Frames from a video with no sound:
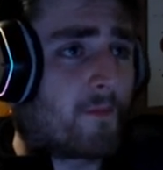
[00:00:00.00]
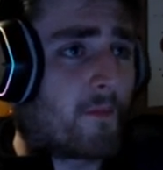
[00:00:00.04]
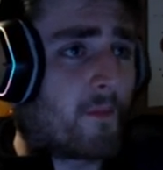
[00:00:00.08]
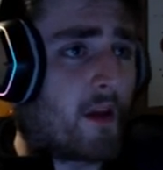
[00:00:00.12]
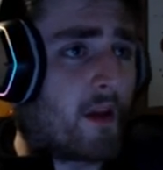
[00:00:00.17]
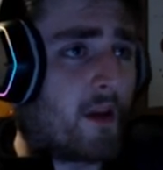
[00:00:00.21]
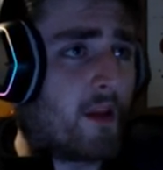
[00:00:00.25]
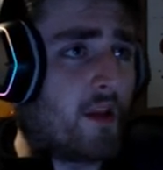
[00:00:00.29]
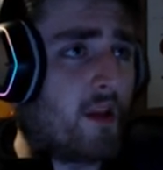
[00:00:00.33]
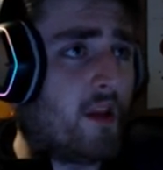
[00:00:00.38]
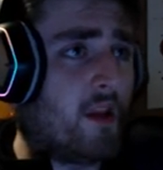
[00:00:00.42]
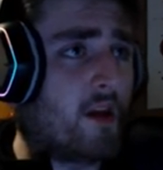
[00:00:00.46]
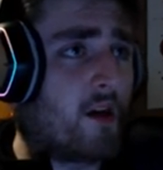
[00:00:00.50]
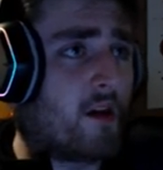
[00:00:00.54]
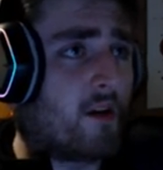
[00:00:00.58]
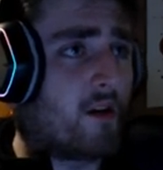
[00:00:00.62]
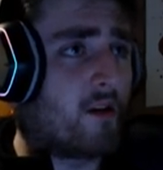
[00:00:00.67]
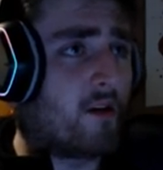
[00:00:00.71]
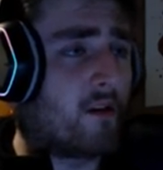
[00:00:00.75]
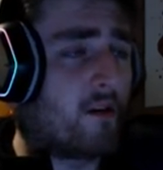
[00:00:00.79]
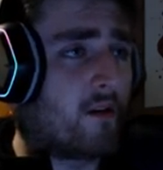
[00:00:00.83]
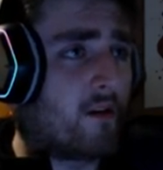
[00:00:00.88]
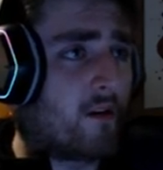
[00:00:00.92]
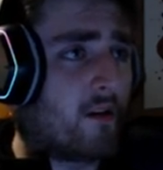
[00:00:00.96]
Yeah,
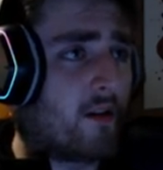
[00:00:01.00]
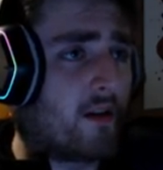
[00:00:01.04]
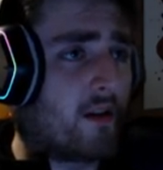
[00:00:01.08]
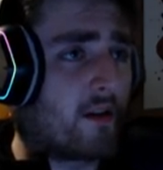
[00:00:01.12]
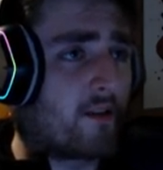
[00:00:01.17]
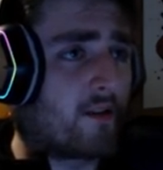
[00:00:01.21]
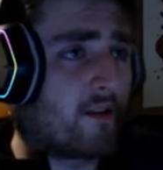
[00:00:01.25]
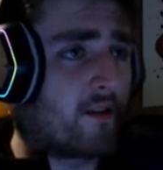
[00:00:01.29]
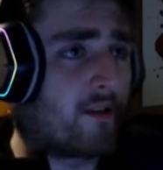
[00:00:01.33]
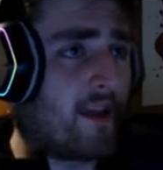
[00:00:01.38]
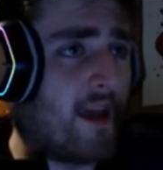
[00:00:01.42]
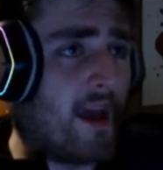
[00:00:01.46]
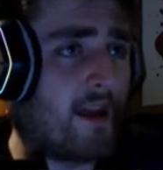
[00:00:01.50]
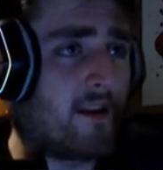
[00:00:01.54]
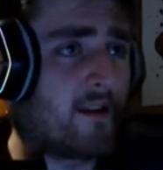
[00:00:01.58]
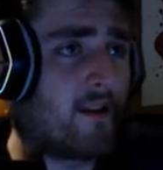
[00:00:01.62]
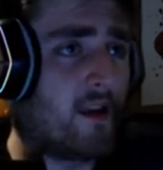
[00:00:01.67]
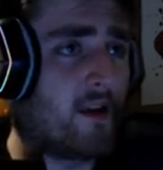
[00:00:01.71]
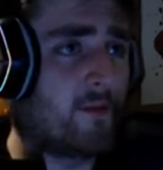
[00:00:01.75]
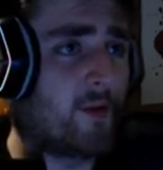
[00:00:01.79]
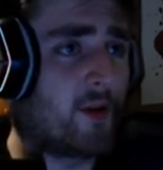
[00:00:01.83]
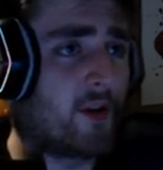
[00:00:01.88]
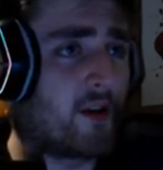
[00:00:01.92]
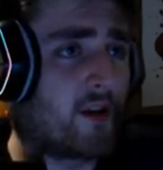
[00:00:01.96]
and let's attack the
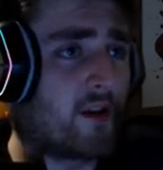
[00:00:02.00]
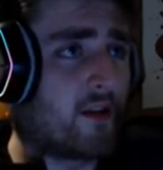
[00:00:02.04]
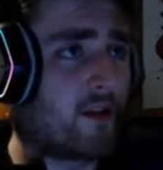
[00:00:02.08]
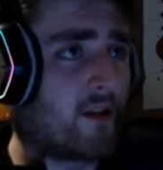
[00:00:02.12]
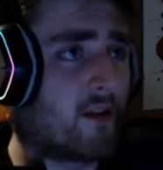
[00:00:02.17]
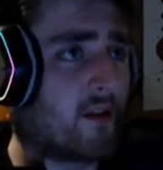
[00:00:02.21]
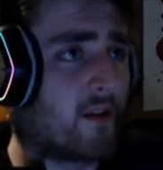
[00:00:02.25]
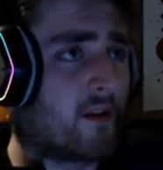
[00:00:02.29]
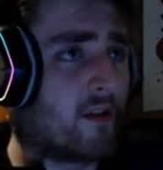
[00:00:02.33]
Demon King.